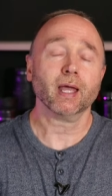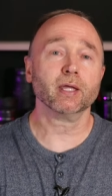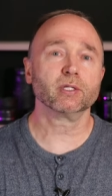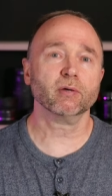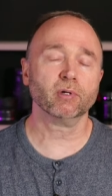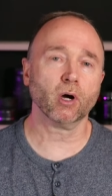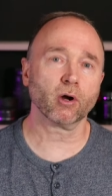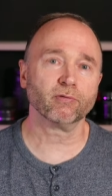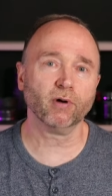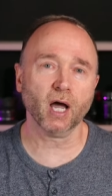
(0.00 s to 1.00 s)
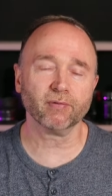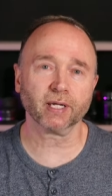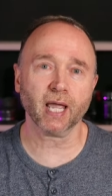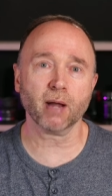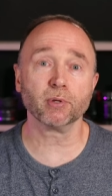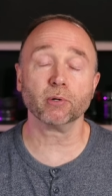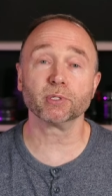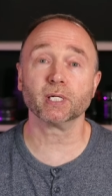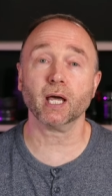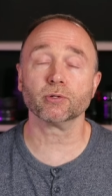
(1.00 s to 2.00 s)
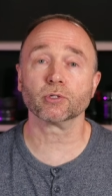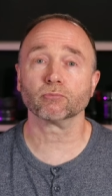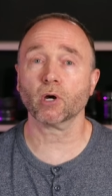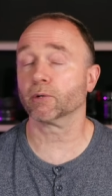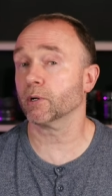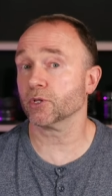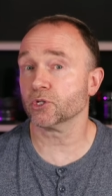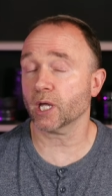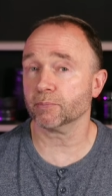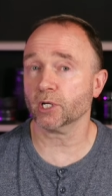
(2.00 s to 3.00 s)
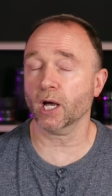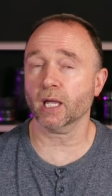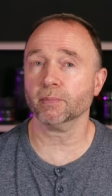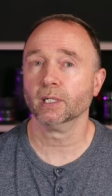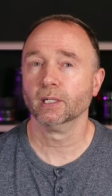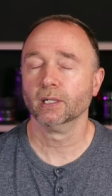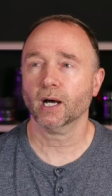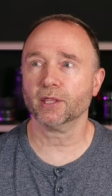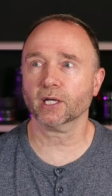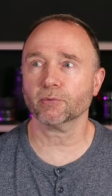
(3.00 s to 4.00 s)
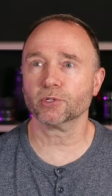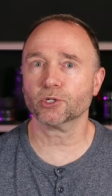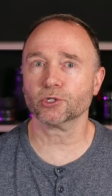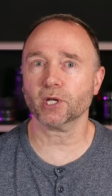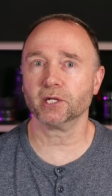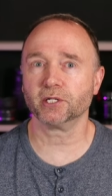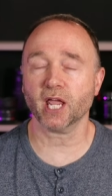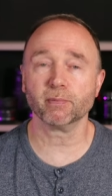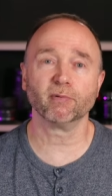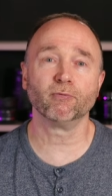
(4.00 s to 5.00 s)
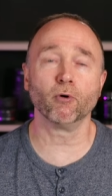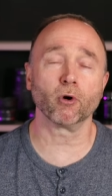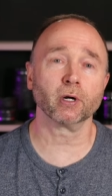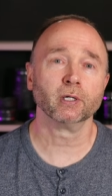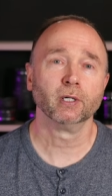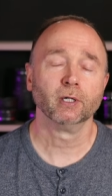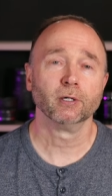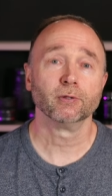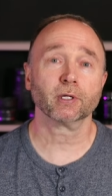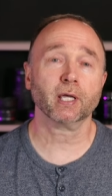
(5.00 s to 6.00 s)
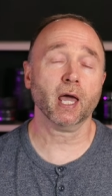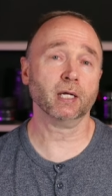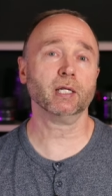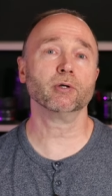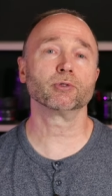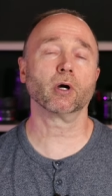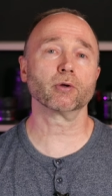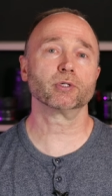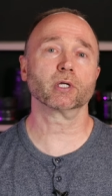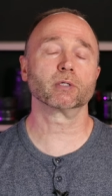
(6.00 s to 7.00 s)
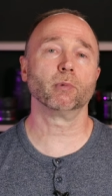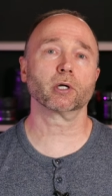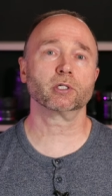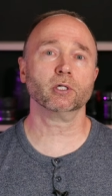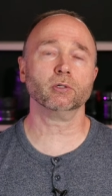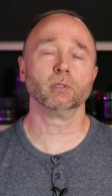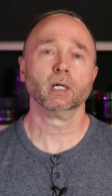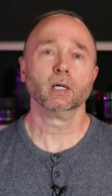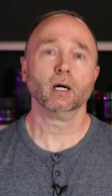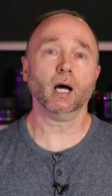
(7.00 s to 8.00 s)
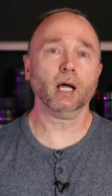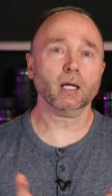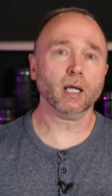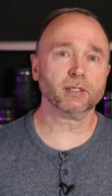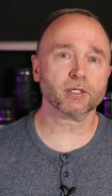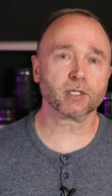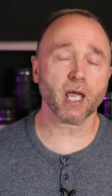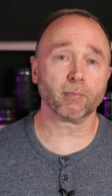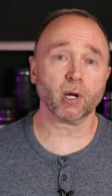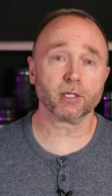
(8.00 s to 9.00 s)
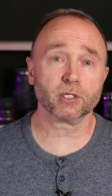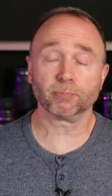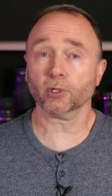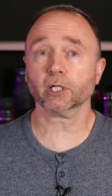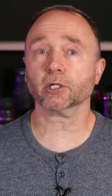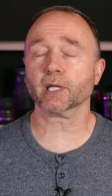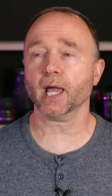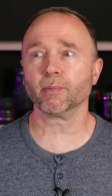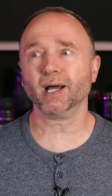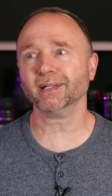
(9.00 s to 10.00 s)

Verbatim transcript: A seven R five, a camera that was announced right around the same time. I think it was just a day before the Canon E O S R six Mark two. I like this camera. It's a pretty good camera.